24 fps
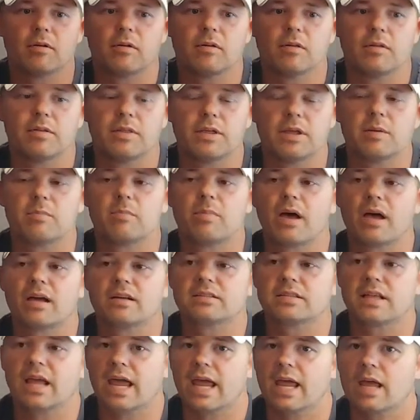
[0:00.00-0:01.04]
the
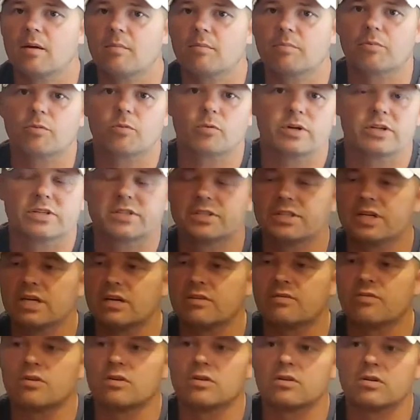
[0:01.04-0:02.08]
best amp,
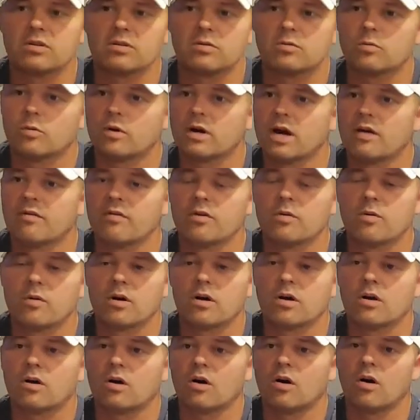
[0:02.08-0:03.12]
receiver, whatever you
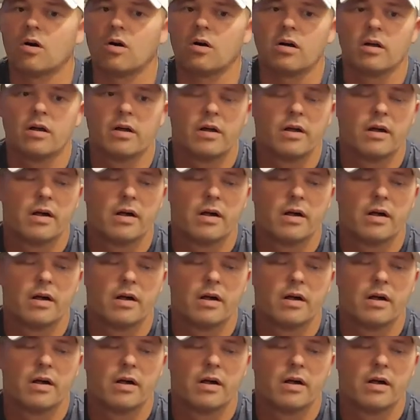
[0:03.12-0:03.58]
want to call,